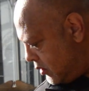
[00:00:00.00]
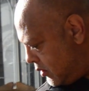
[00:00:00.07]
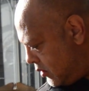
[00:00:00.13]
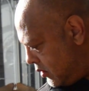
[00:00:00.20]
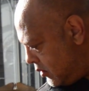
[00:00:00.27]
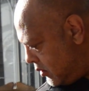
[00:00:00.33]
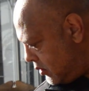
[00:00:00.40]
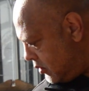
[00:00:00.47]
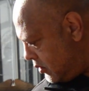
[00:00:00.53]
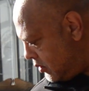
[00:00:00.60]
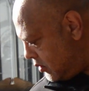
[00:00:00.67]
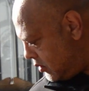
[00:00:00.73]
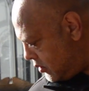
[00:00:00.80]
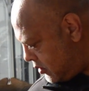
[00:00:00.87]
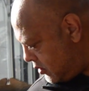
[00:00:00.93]

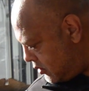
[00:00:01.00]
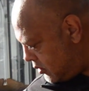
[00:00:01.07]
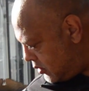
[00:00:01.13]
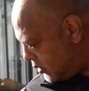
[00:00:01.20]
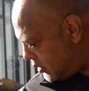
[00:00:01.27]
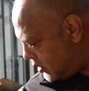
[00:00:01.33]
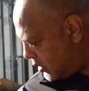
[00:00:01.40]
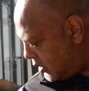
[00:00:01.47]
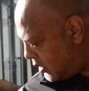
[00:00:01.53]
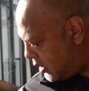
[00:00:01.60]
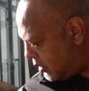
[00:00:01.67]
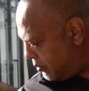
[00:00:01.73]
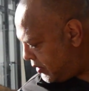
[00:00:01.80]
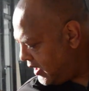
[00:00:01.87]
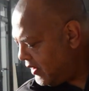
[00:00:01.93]

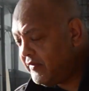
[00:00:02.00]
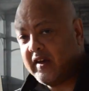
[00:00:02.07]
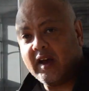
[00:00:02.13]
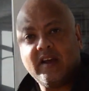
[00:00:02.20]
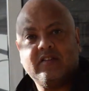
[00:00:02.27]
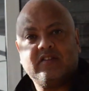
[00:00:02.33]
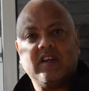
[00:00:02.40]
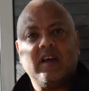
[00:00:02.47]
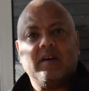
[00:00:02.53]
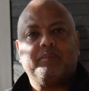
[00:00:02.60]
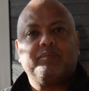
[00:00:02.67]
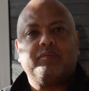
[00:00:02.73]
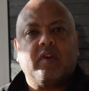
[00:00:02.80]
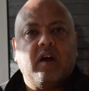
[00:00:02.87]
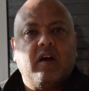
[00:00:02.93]
I believe that is it
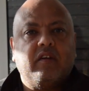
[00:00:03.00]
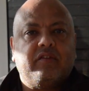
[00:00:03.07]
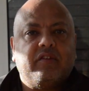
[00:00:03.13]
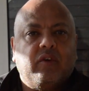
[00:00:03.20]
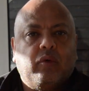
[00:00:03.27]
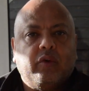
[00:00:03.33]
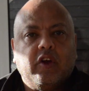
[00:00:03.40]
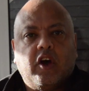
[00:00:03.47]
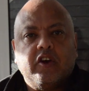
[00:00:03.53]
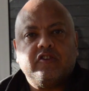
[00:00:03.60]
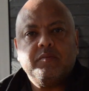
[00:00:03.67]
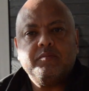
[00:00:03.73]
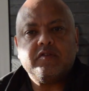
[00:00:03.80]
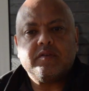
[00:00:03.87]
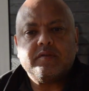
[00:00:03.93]
of all the
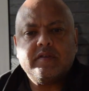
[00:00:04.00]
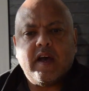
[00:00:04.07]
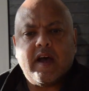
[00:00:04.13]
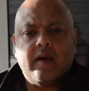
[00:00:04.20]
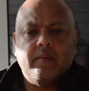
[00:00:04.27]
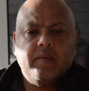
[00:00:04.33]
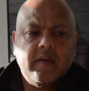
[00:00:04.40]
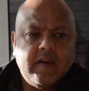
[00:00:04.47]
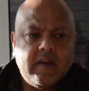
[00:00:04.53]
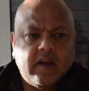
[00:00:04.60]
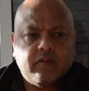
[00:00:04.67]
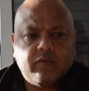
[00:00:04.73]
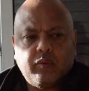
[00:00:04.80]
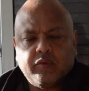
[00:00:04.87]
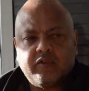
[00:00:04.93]
items. Now,
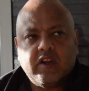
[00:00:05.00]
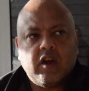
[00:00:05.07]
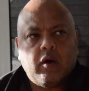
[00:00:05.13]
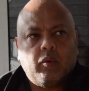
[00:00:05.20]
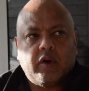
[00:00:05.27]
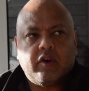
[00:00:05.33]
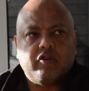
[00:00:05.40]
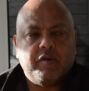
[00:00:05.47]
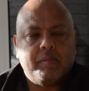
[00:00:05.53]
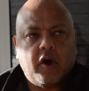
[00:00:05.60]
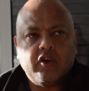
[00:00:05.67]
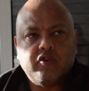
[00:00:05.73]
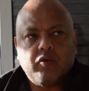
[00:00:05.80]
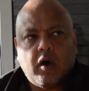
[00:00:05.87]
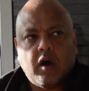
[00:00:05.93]
one thing I want to
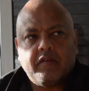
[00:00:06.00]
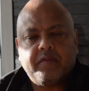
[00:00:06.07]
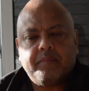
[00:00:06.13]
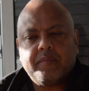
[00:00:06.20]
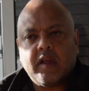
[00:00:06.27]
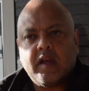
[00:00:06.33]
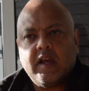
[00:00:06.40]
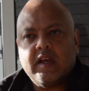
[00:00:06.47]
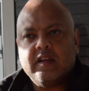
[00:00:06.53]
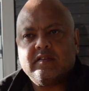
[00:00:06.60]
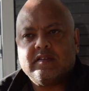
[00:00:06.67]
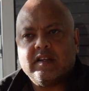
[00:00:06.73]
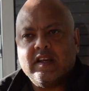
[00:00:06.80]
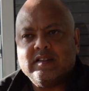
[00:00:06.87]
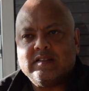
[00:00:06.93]
remind you of
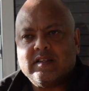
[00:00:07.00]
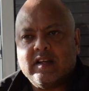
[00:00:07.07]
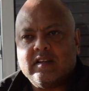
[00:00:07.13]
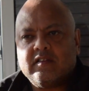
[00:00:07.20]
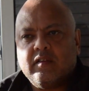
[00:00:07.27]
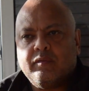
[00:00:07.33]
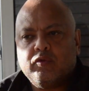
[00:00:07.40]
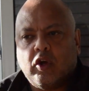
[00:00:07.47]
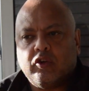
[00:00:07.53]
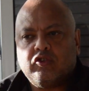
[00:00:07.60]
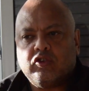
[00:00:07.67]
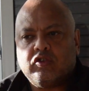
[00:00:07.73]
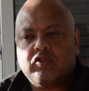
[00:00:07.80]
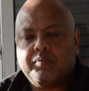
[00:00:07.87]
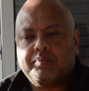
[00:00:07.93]
is this: not
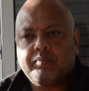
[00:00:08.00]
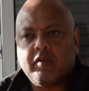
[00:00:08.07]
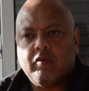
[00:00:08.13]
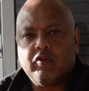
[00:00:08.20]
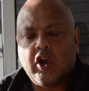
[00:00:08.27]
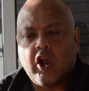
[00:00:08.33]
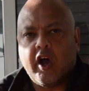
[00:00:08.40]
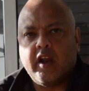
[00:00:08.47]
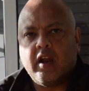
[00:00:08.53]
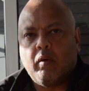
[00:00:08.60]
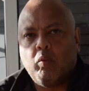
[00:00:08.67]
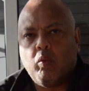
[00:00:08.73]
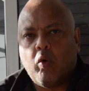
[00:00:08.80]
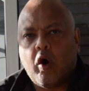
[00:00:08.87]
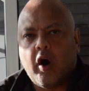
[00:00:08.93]
just relying
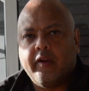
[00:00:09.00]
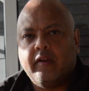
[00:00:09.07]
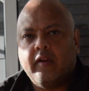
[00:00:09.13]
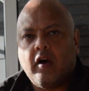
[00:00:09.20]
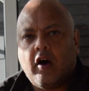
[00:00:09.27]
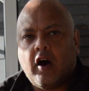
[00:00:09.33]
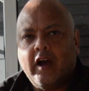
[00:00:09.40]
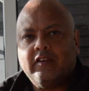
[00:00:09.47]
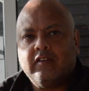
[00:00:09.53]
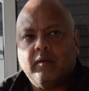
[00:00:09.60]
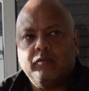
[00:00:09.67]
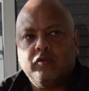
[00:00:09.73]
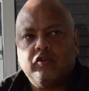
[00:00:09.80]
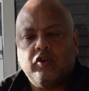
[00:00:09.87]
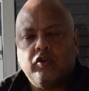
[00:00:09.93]
on one
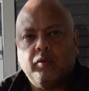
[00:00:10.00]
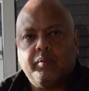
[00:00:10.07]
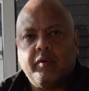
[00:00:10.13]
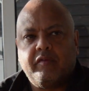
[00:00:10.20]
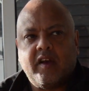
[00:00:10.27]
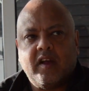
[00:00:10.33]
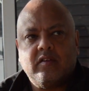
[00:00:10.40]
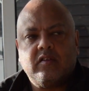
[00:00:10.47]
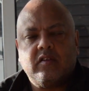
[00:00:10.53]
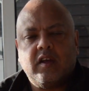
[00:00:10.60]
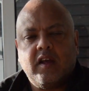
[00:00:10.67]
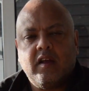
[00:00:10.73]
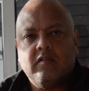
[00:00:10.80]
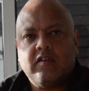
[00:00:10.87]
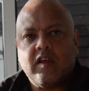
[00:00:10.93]
item to prevent
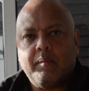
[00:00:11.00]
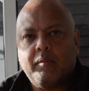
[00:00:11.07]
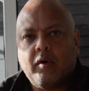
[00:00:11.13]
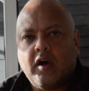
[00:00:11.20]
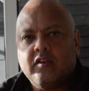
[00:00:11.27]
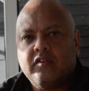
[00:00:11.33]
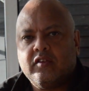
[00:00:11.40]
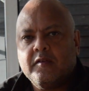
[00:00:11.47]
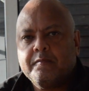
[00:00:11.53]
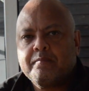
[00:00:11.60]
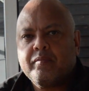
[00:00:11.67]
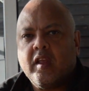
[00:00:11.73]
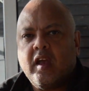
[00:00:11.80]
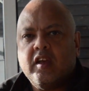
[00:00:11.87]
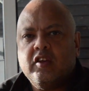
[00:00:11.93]
insect bites.
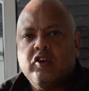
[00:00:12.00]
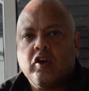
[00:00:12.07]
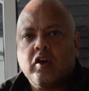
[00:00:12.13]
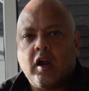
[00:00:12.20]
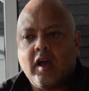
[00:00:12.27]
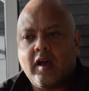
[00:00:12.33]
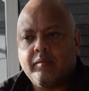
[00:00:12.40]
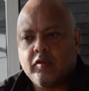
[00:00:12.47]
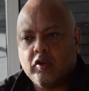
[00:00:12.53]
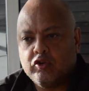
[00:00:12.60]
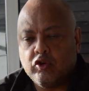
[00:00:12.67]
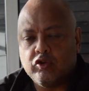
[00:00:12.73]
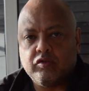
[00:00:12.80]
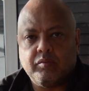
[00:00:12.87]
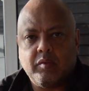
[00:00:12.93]
You've got to
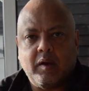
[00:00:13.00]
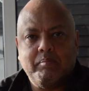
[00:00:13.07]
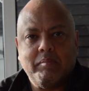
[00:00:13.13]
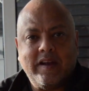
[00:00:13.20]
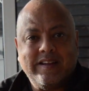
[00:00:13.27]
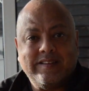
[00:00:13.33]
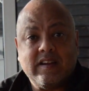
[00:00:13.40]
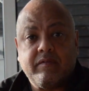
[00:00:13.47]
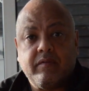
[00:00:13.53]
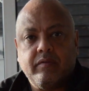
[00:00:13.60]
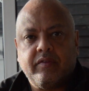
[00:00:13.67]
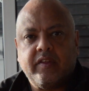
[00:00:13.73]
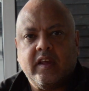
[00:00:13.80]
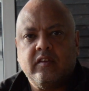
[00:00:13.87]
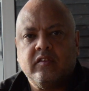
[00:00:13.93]
use many different
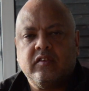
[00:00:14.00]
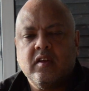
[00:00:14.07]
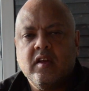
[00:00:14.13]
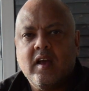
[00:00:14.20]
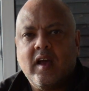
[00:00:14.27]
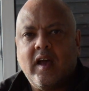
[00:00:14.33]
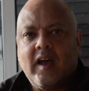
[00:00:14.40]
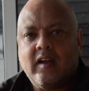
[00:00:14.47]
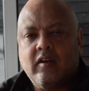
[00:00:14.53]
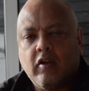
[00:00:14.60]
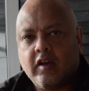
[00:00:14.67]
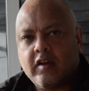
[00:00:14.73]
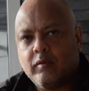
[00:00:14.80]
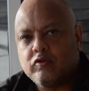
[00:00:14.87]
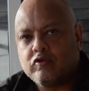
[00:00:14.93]
things. And
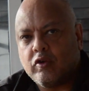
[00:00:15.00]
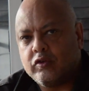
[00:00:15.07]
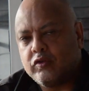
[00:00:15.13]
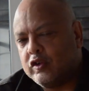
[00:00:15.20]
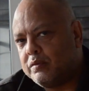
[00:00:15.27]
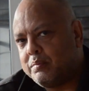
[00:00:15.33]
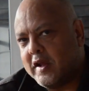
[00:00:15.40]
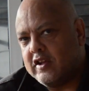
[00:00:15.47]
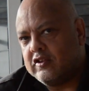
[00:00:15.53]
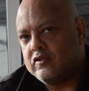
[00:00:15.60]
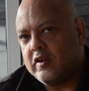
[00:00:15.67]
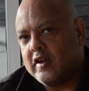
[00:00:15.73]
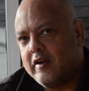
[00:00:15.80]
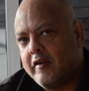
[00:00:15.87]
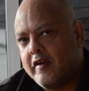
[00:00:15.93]
like I'm trying to explain to
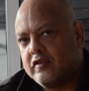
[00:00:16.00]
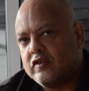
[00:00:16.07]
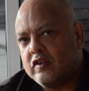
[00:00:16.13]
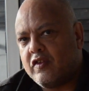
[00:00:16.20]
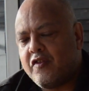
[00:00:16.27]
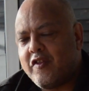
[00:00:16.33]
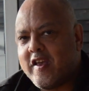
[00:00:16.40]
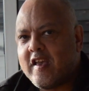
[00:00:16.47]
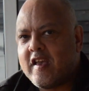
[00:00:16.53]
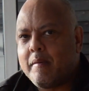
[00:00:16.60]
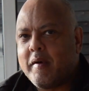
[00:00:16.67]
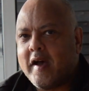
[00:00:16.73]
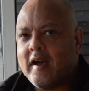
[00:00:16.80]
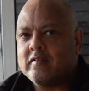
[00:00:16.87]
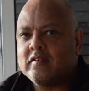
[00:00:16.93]
you here, is to think
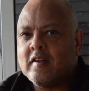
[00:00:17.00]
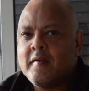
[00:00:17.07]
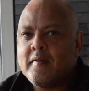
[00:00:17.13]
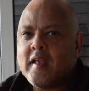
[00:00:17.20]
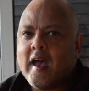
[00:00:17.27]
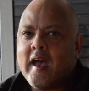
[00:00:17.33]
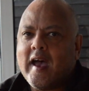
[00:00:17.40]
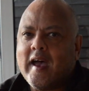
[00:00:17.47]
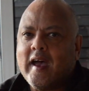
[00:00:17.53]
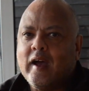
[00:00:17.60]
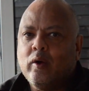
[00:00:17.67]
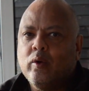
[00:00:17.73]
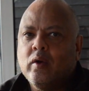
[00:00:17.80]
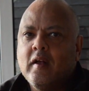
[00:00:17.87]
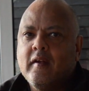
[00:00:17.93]
about
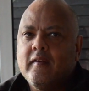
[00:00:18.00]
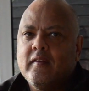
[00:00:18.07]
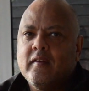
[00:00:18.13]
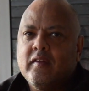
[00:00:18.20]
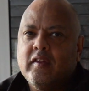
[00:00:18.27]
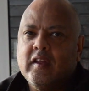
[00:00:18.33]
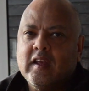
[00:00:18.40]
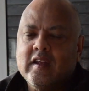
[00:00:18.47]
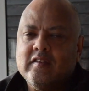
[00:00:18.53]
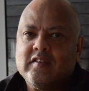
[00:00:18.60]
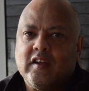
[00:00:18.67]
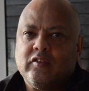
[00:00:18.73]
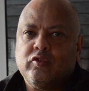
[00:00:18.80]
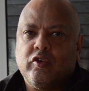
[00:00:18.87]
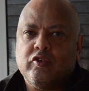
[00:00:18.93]
how the
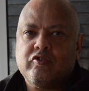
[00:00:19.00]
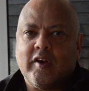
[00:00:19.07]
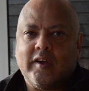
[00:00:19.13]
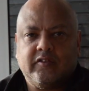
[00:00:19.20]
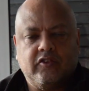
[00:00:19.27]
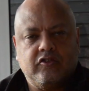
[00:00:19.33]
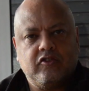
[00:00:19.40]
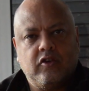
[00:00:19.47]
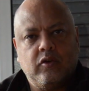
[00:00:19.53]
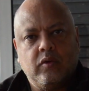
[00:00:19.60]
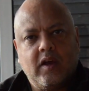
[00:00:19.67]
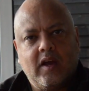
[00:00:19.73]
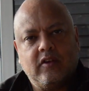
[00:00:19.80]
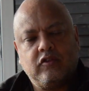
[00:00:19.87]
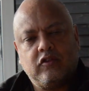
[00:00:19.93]
insects are attracted to you,
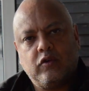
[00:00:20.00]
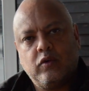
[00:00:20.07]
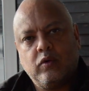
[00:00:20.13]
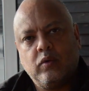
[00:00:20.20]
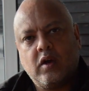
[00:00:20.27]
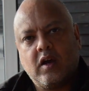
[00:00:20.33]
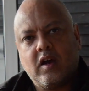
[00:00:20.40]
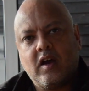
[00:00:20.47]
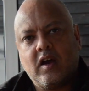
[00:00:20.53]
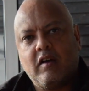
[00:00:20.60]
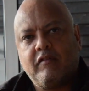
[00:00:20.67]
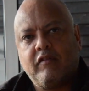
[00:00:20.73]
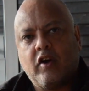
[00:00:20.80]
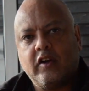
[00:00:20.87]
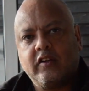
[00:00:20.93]
and to
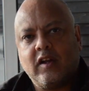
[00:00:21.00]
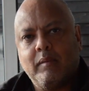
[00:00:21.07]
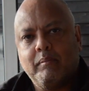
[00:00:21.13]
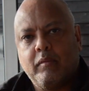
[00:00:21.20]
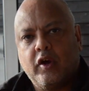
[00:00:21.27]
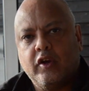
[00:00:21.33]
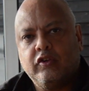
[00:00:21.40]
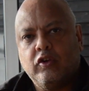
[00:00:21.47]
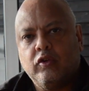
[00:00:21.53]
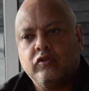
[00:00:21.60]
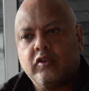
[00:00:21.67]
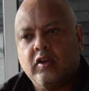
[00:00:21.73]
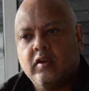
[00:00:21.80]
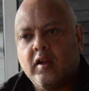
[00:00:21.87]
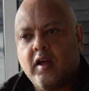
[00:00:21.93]
avoid them by
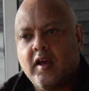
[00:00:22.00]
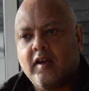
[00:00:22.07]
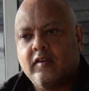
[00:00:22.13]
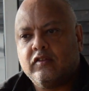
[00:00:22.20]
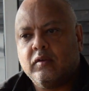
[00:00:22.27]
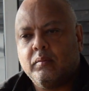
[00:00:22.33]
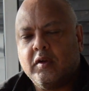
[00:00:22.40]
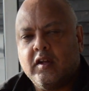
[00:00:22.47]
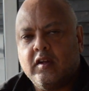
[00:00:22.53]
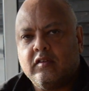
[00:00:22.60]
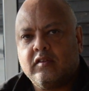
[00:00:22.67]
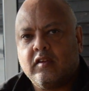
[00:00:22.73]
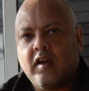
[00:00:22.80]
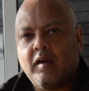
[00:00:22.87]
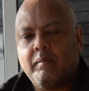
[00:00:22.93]
using some of
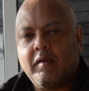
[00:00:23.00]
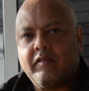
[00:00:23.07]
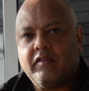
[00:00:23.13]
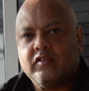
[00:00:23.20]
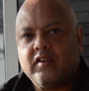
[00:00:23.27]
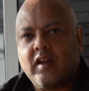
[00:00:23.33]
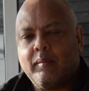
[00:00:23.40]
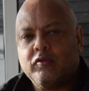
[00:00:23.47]
these methods that I'm